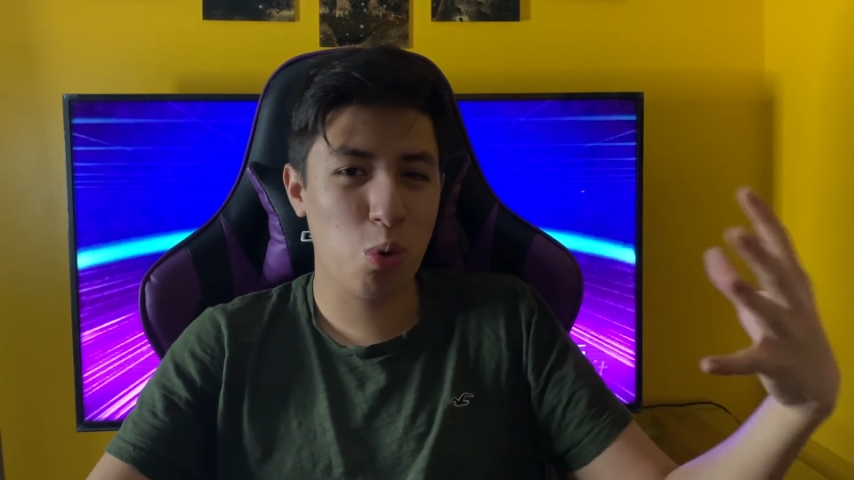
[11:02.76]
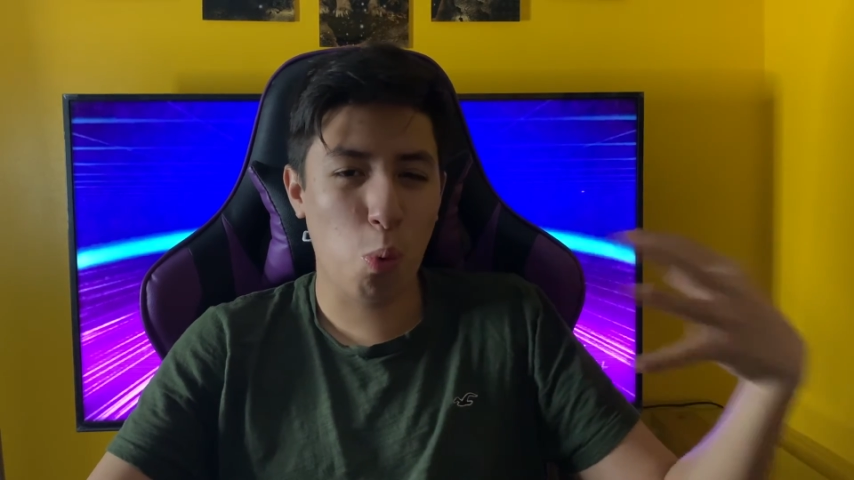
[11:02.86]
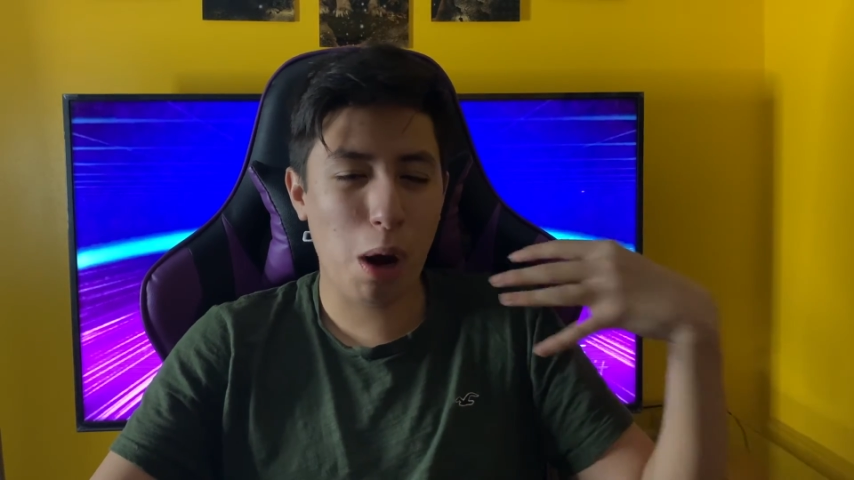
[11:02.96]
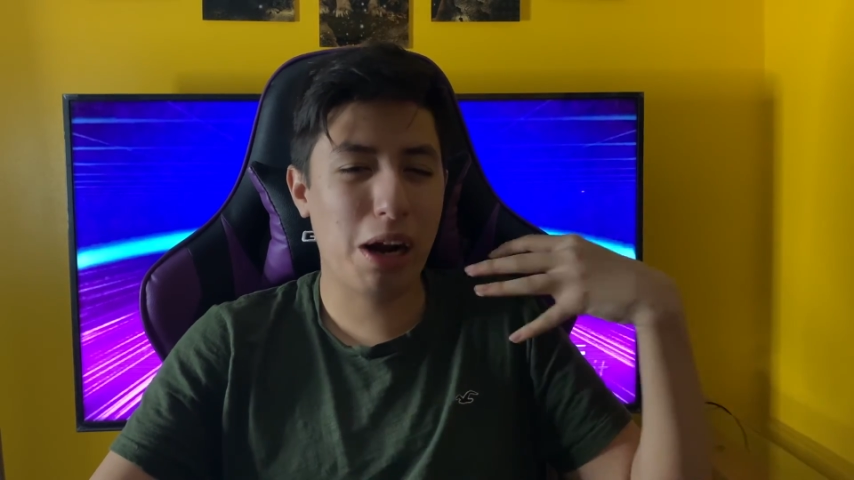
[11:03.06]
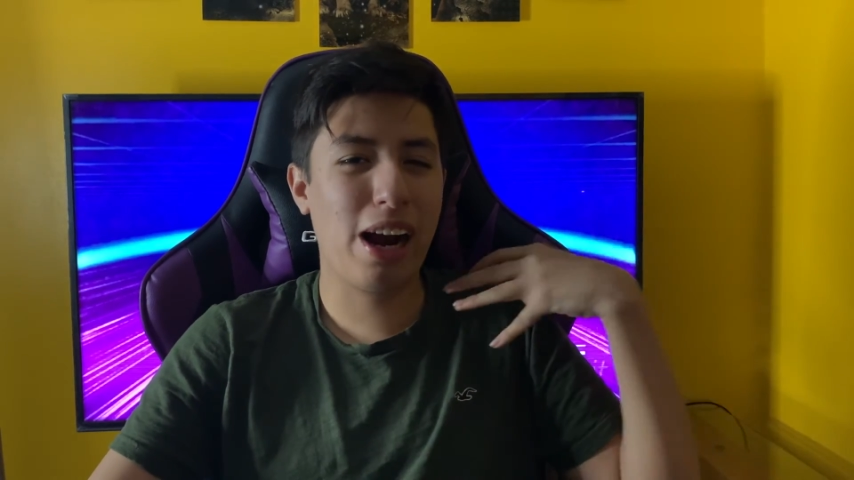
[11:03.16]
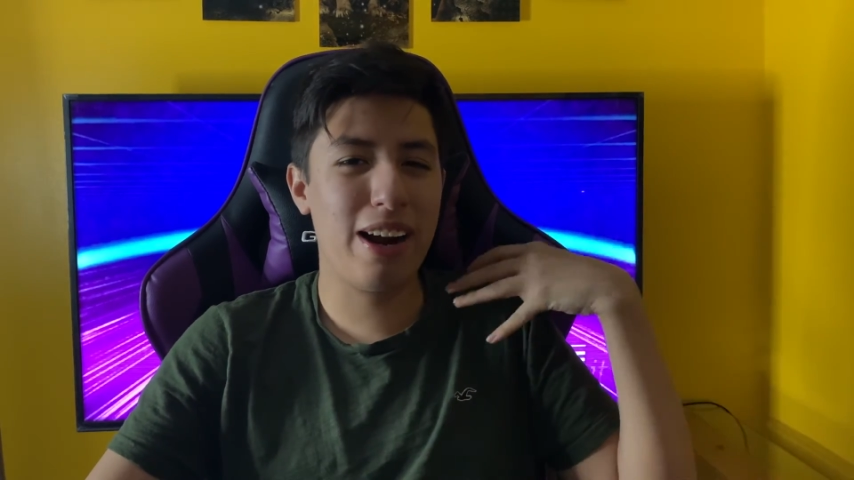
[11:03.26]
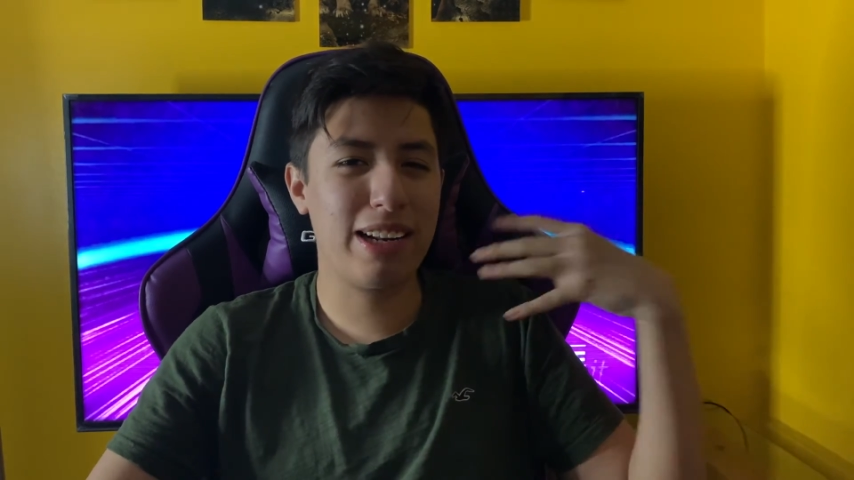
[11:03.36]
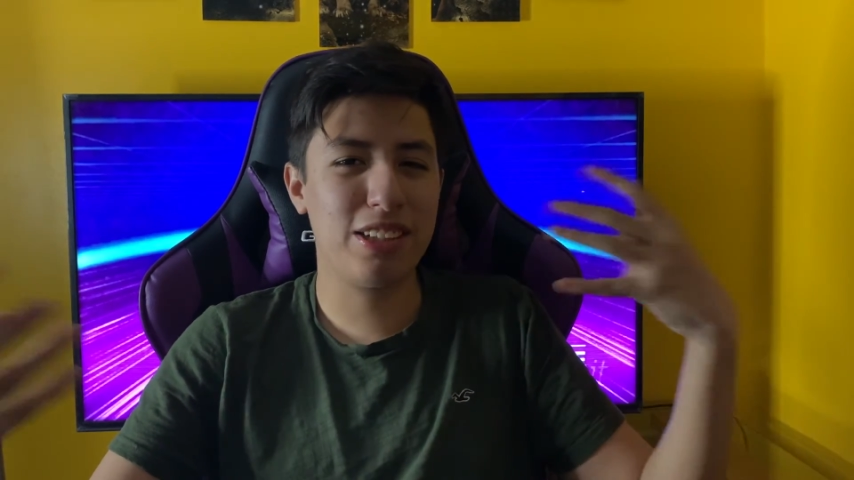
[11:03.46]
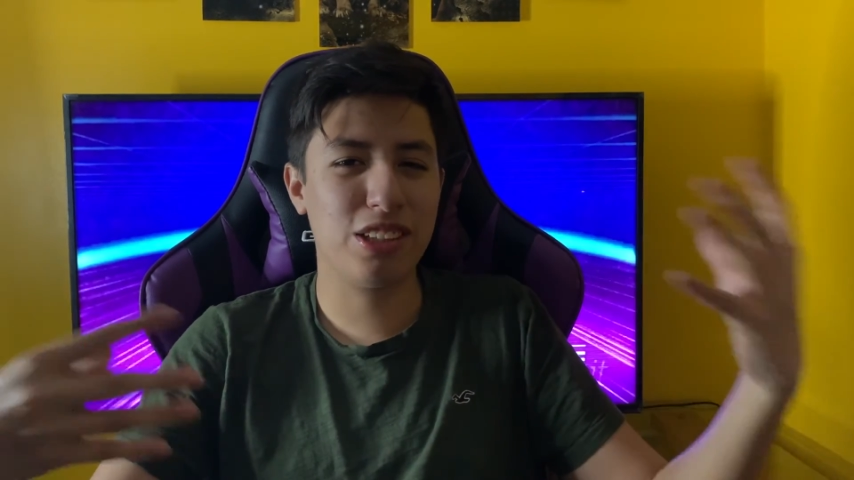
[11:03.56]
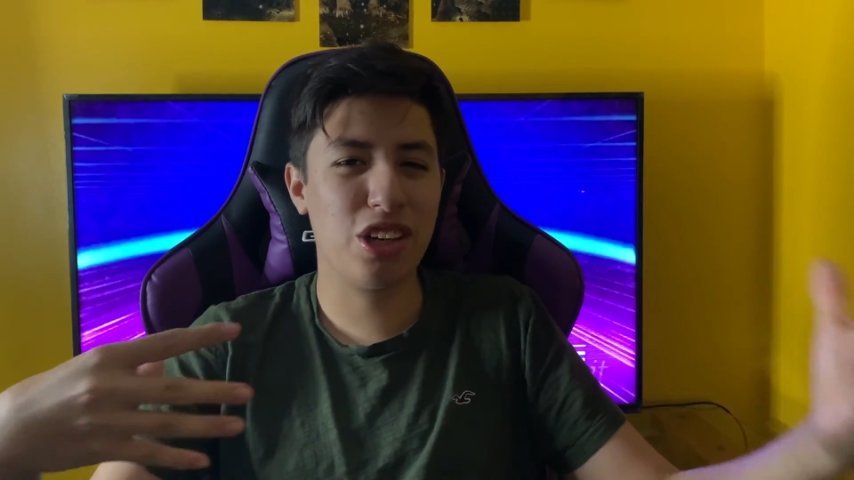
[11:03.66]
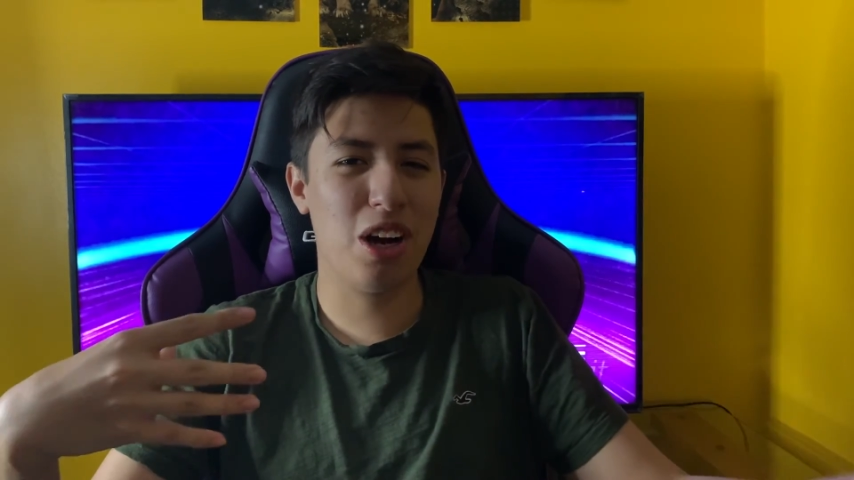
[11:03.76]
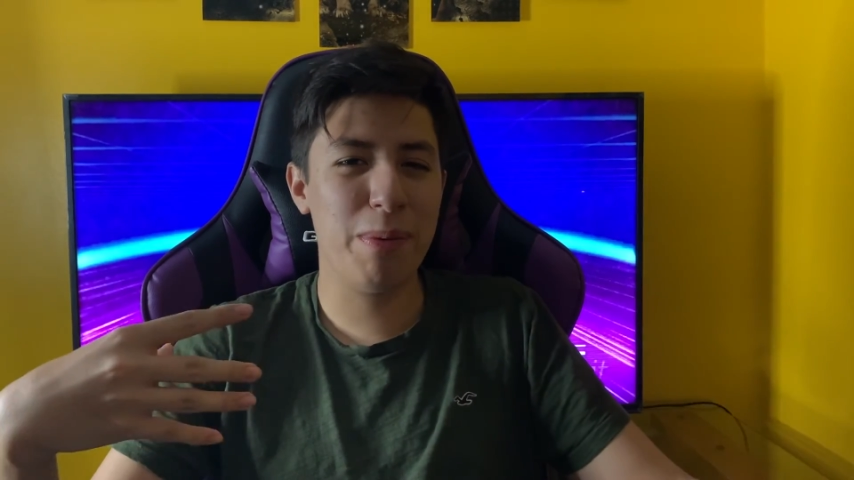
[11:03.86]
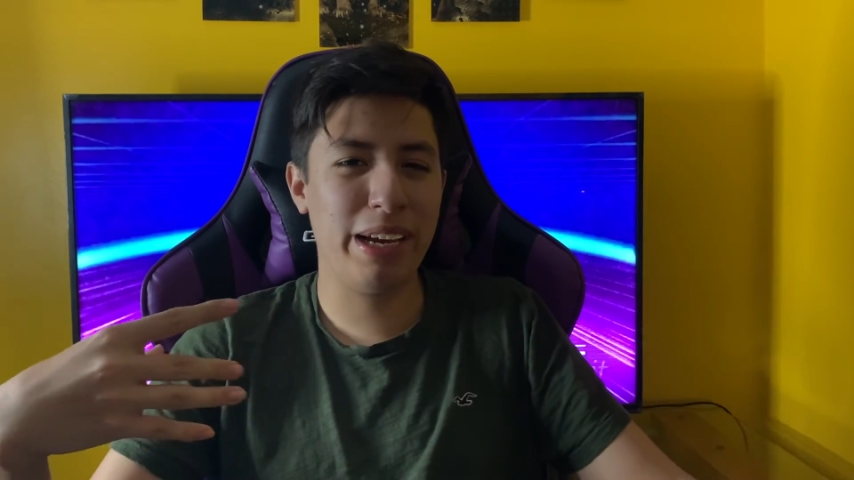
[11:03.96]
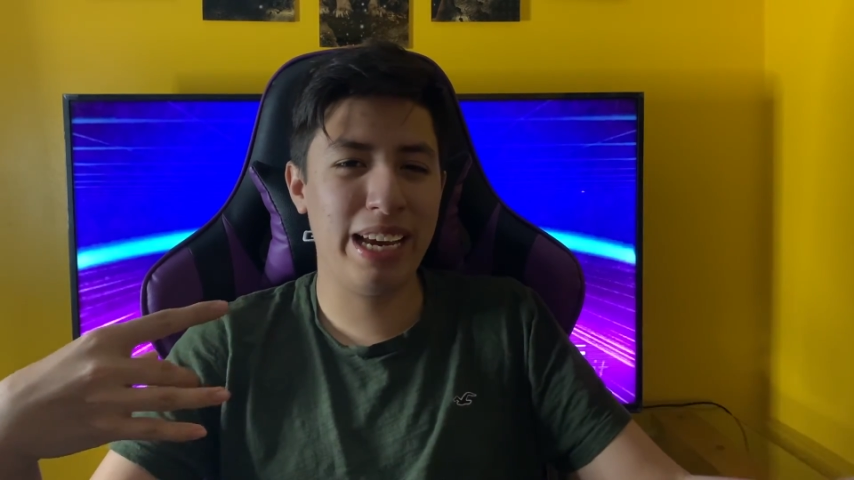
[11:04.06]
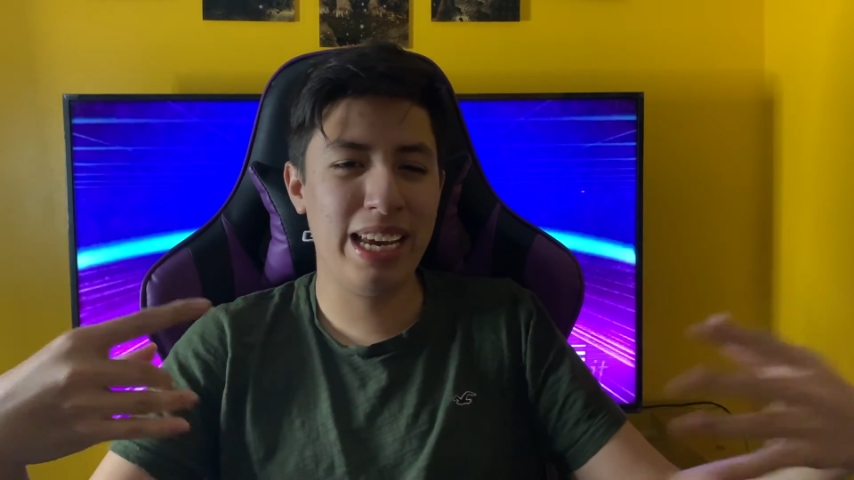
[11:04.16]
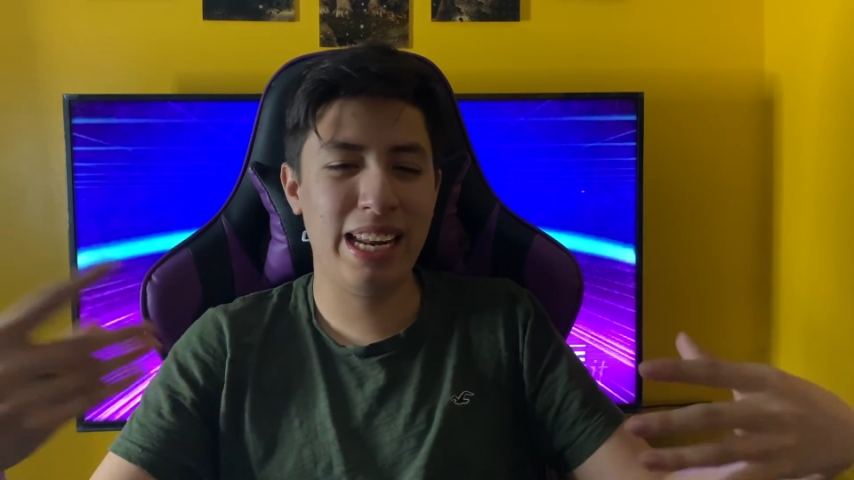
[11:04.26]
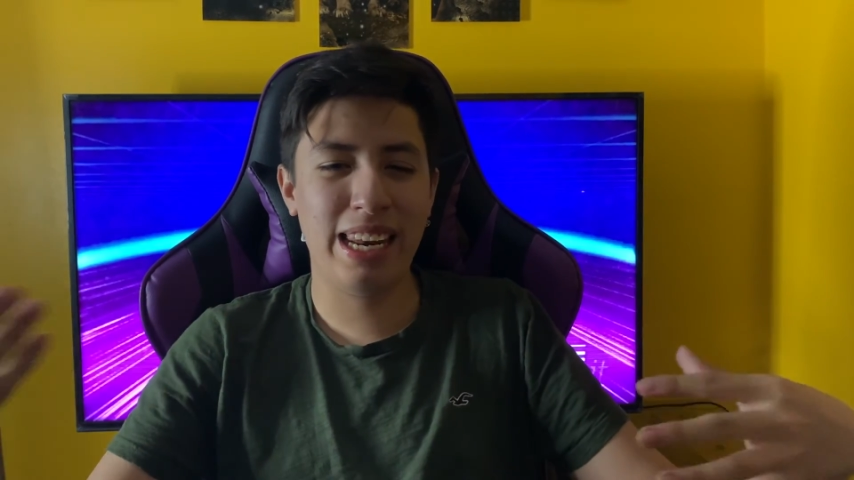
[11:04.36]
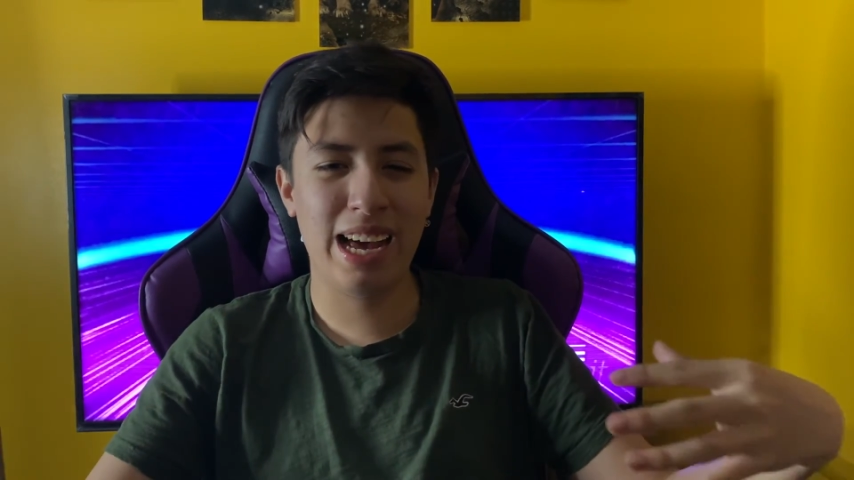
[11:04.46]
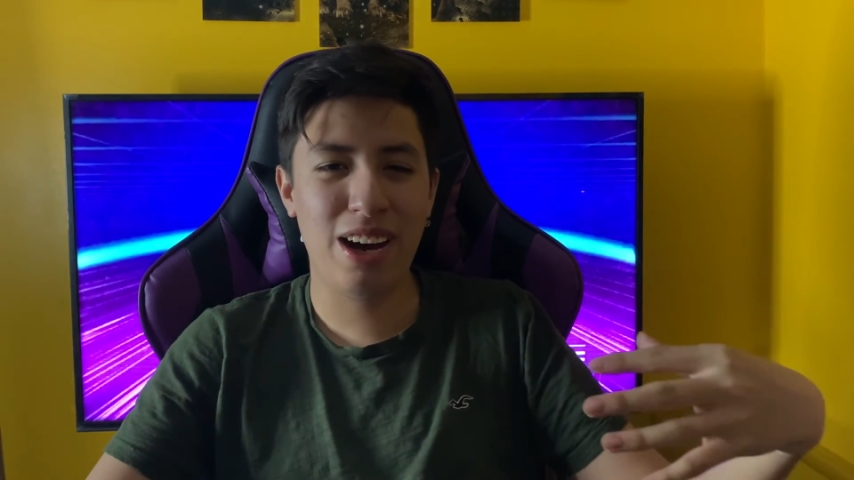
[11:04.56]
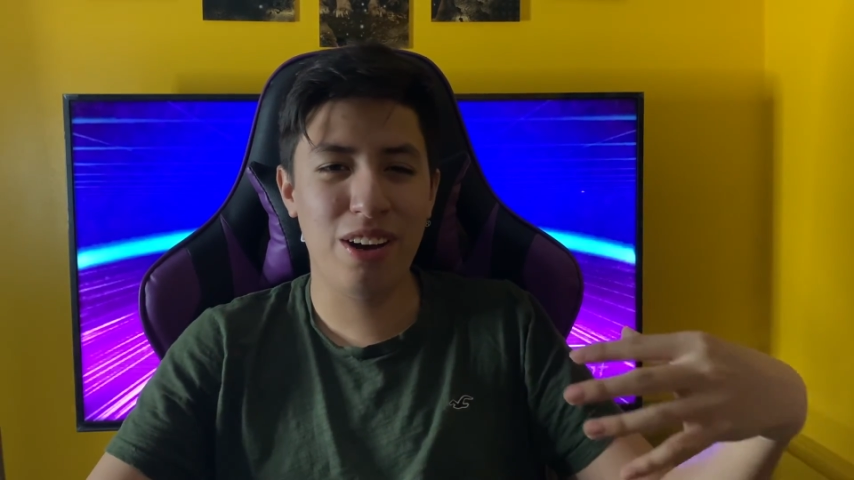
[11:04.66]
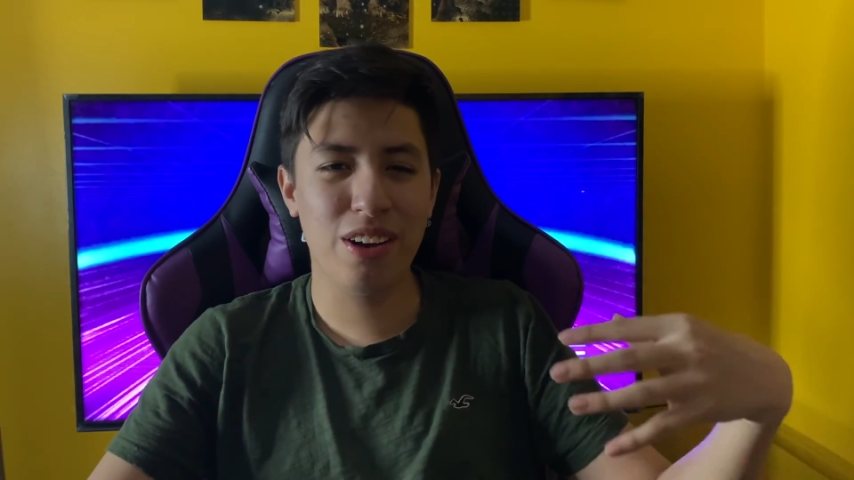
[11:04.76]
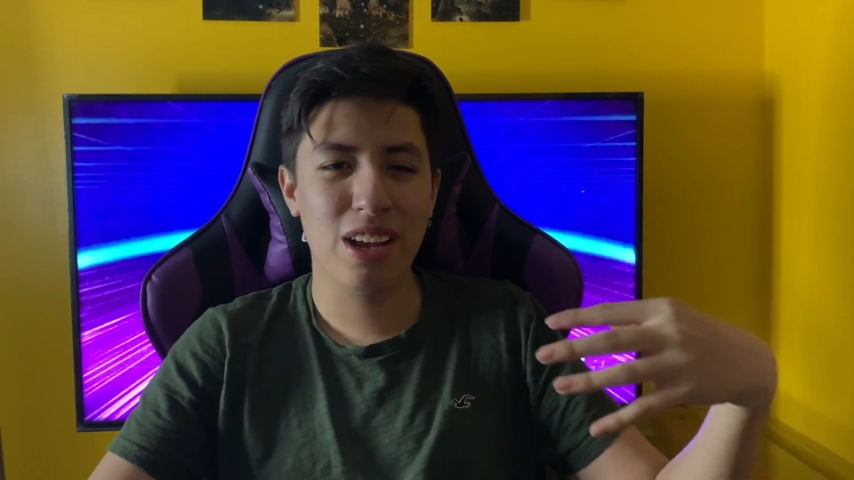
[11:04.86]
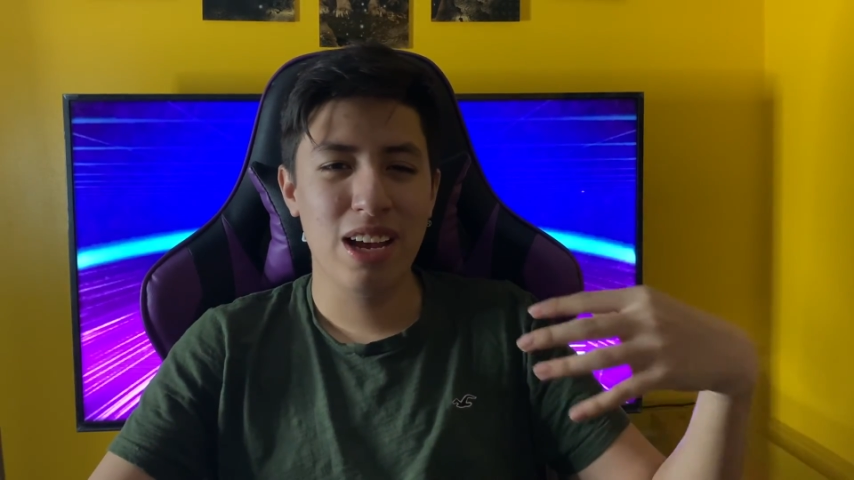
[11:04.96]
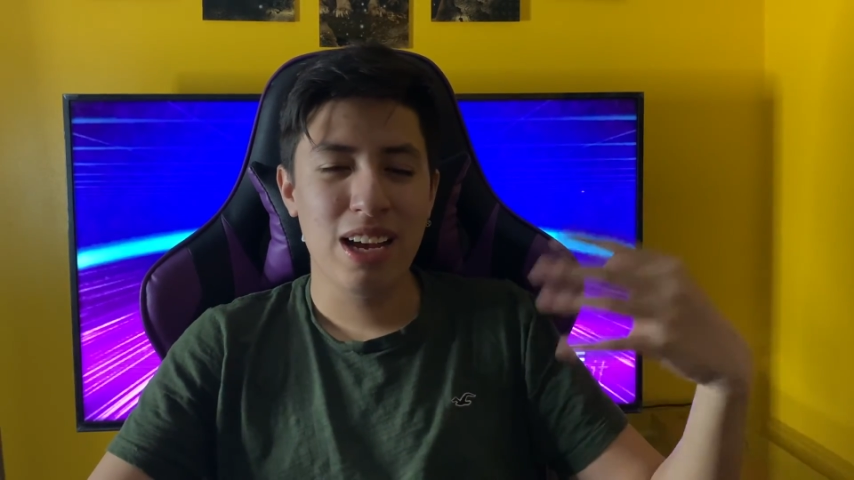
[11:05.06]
what characters are coming in and out.